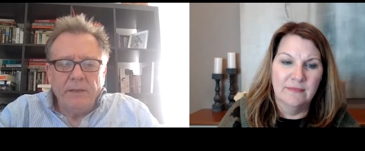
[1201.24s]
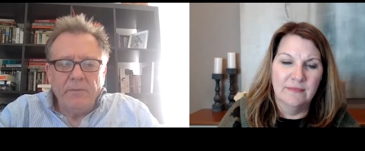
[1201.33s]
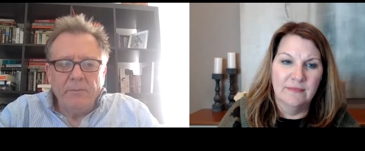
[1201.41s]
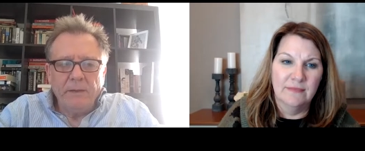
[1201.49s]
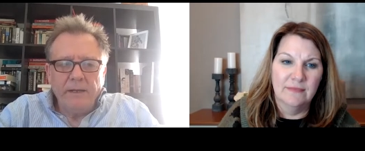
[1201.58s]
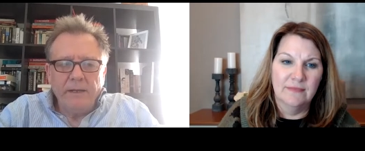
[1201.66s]

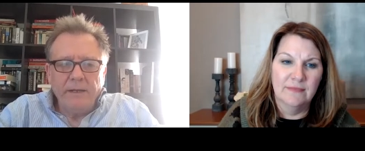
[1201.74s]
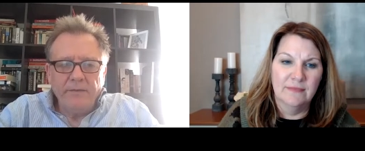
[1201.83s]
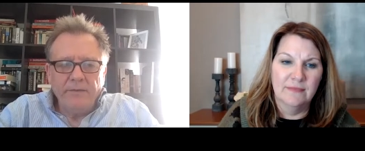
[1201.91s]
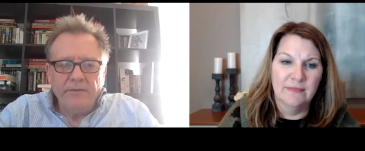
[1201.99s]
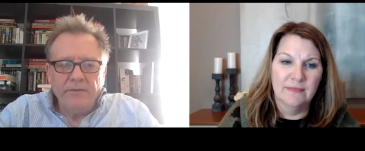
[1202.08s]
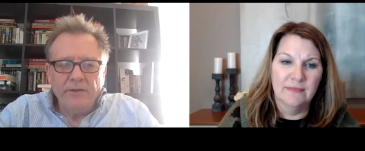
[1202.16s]
Speaker 1: buy less
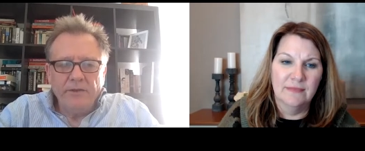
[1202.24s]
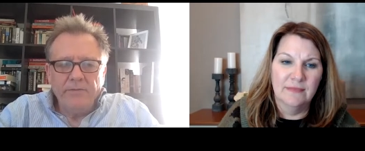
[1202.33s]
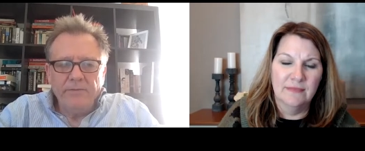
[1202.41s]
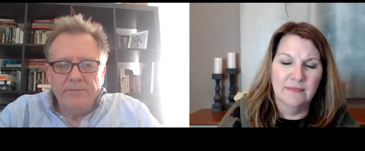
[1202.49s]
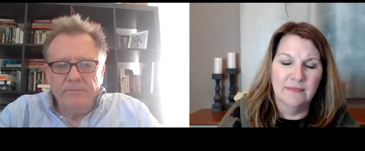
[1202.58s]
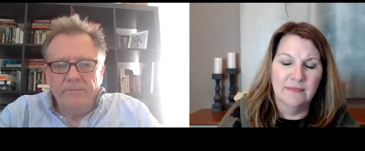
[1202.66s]

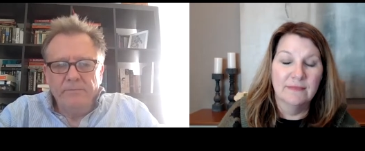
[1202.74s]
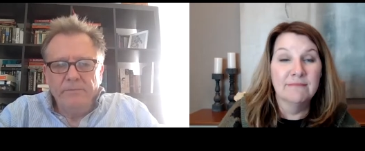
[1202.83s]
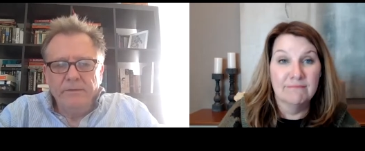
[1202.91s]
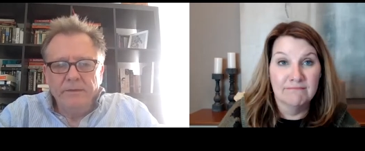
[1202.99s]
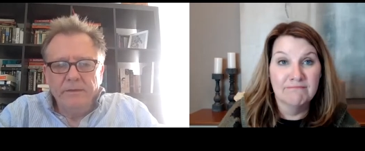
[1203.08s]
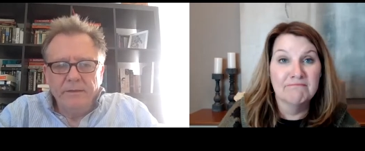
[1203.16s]
stuff
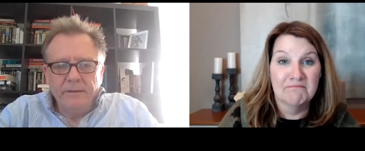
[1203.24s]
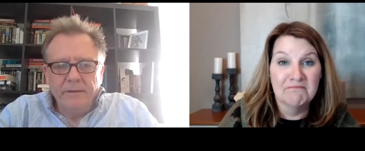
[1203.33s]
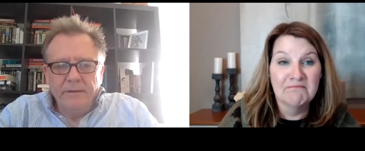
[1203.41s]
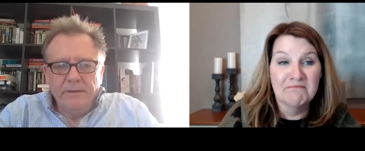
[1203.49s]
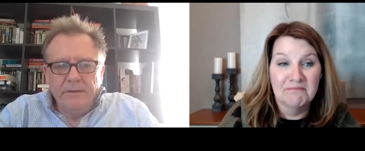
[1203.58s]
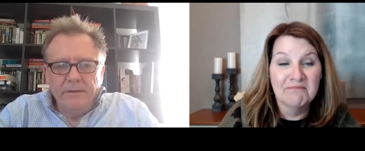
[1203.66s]

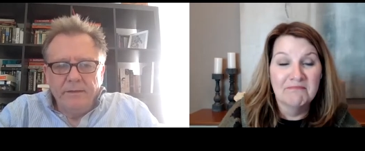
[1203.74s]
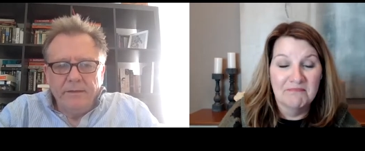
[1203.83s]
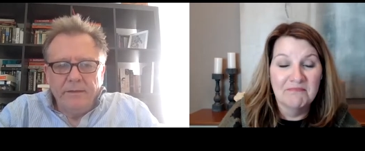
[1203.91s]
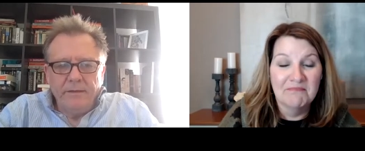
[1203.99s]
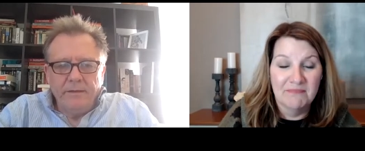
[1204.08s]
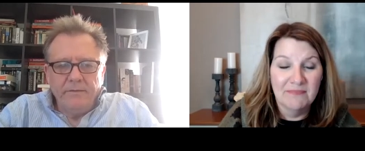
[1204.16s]

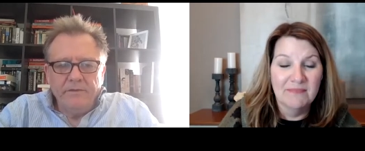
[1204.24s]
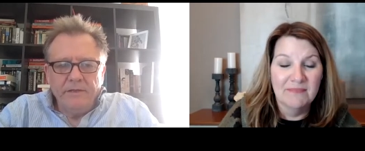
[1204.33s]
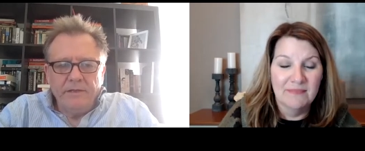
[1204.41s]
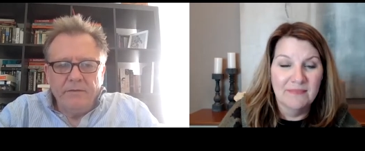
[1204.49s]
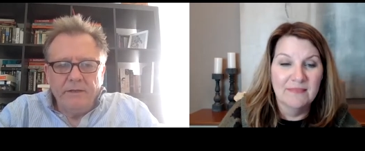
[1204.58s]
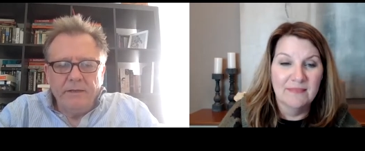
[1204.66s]
and
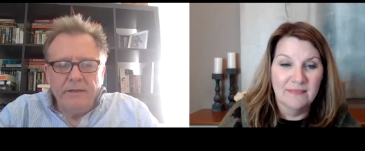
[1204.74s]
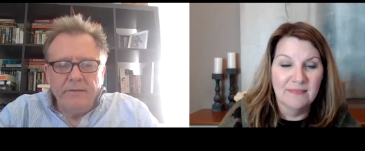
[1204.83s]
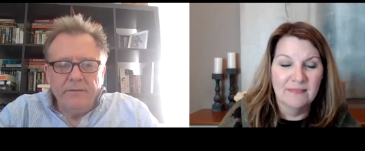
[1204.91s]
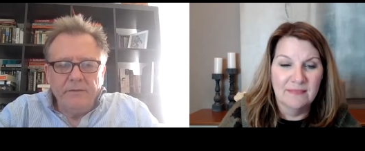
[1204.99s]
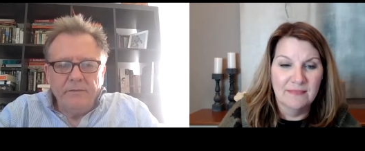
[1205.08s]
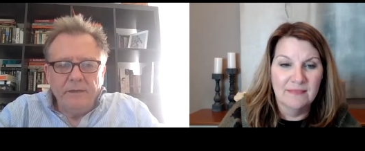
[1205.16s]
generate less
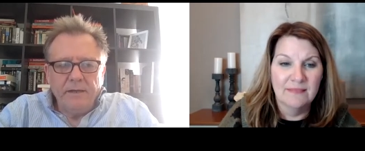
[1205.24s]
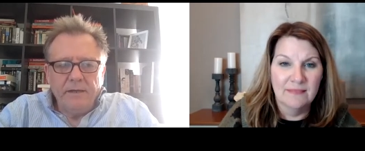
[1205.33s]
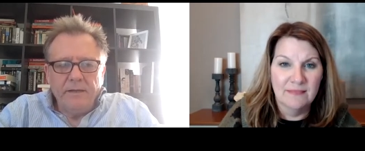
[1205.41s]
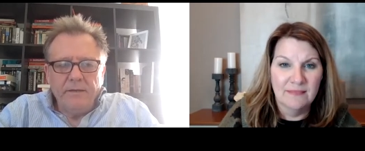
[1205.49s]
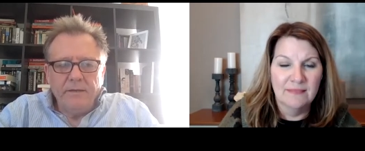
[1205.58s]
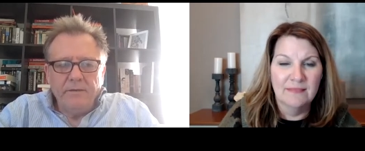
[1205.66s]

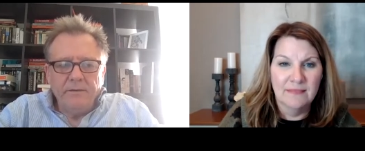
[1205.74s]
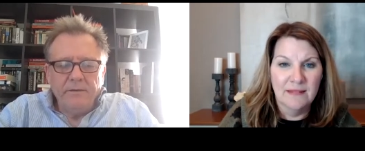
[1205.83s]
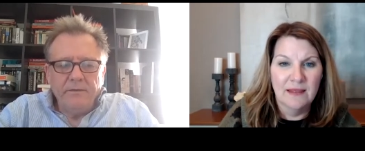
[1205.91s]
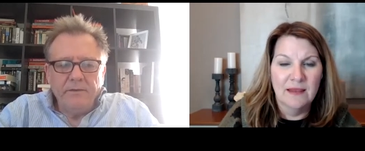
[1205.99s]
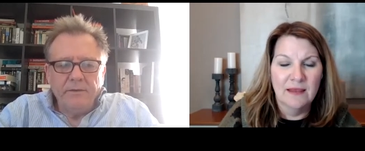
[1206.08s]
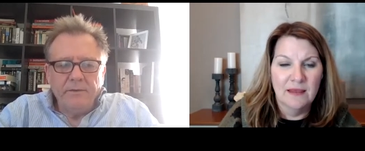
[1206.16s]
demand.
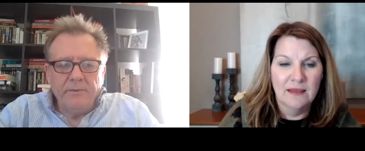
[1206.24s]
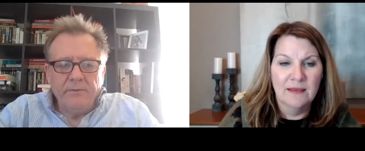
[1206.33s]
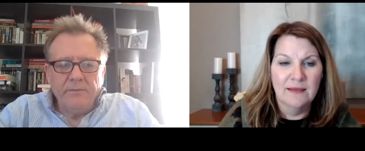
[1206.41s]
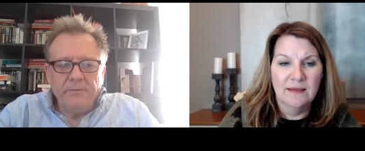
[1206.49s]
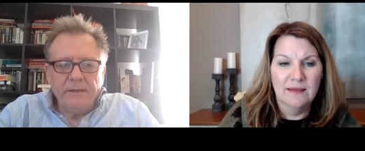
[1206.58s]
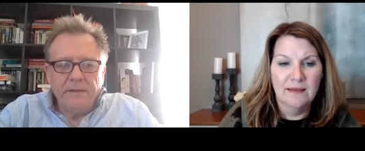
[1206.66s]
So
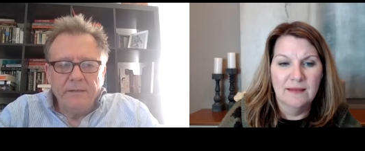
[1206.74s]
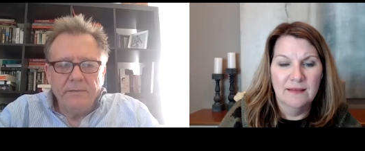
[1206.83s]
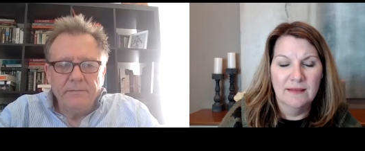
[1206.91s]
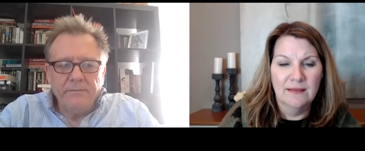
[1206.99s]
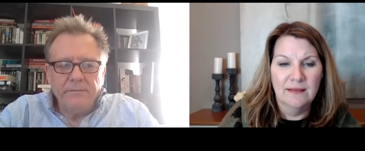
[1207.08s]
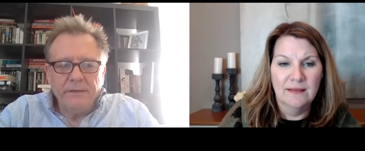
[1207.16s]

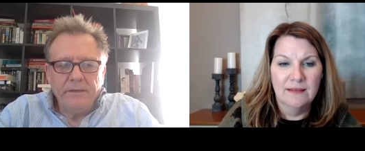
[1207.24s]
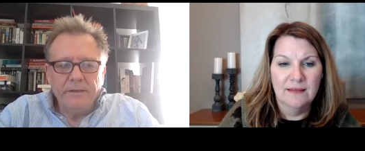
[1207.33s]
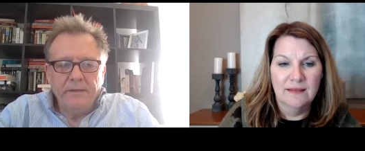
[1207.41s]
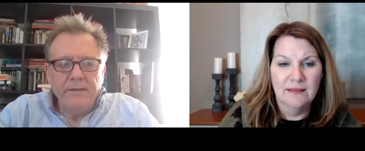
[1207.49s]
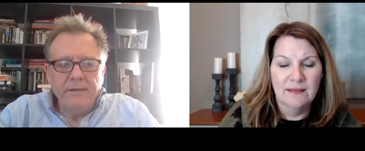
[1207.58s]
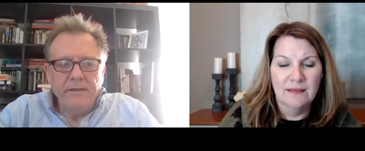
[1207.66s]

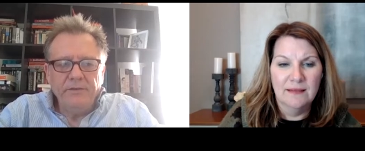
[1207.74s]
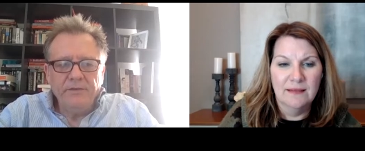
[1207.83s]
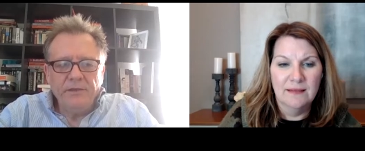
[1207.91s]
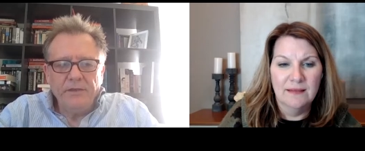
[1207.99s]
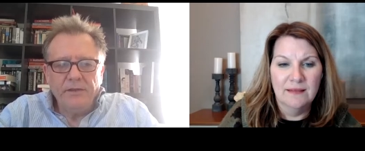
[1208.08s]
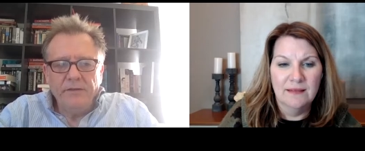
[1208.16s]
you need
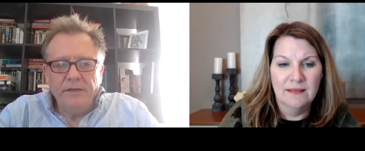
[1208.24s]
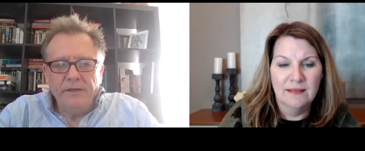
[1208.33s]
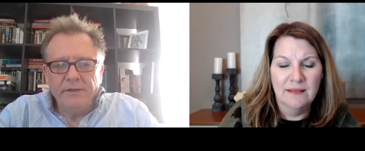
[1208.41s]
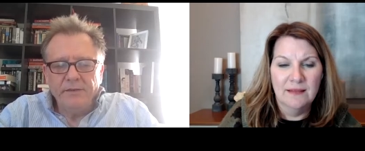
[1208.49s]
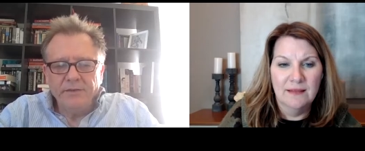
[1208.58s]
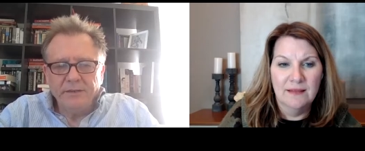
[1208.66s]

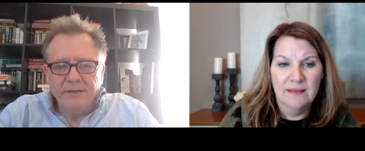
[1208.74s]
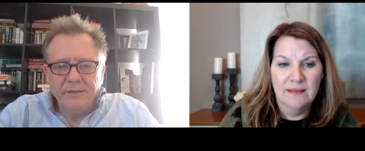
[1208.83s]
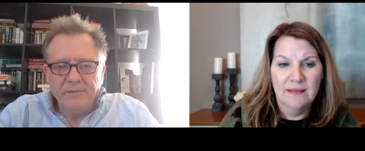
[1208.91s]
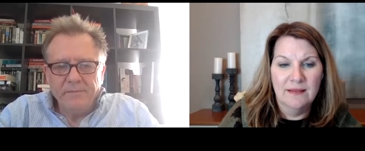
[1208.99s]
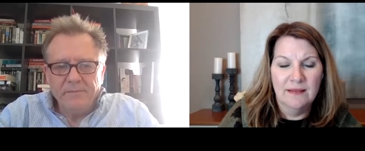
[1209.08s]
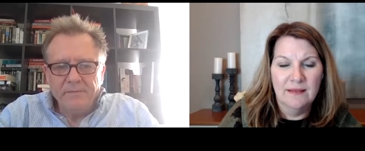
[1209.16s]
scenarios.
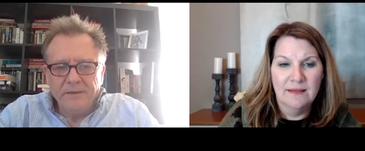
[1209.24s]
Um,